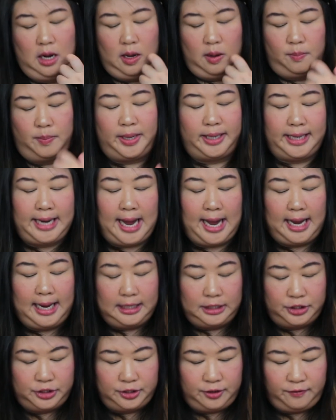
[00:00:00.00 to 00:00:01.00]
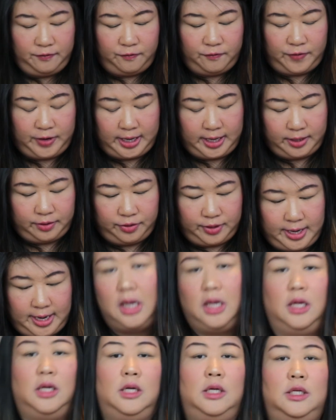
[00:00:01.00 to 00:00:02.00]
But yeah, it should fit in there.
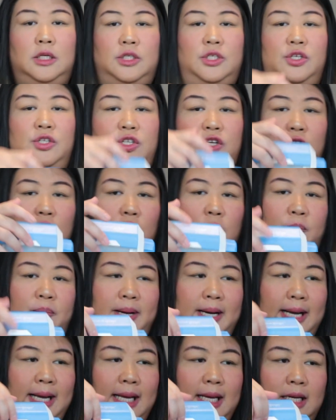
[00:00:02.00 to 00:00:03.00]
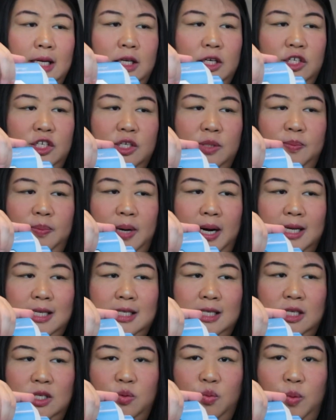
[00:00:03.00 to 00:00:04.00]
So to open it, you just
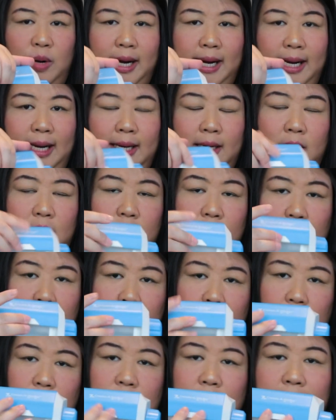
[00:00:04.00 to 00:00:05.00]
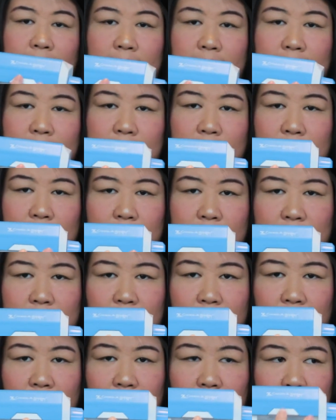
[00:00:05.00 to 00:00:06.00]
press this white, like see this
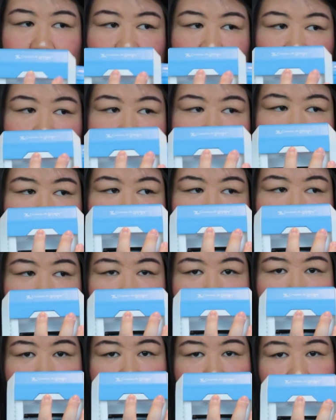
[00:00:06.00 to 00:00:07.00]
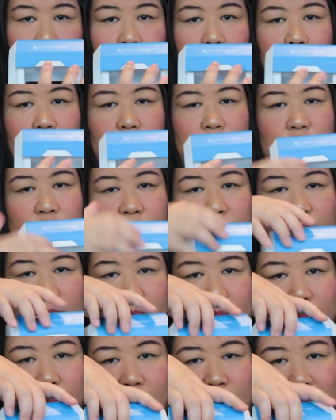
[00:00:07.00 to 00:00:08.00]
here, this white part. You just
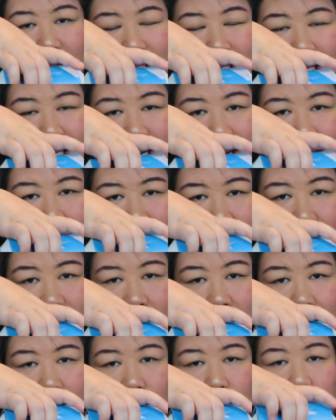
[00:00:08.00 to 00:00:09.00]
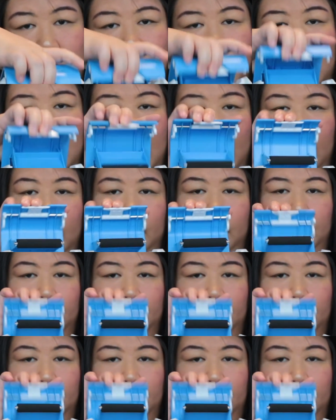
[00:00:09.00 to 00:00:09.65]
press it in and pull up.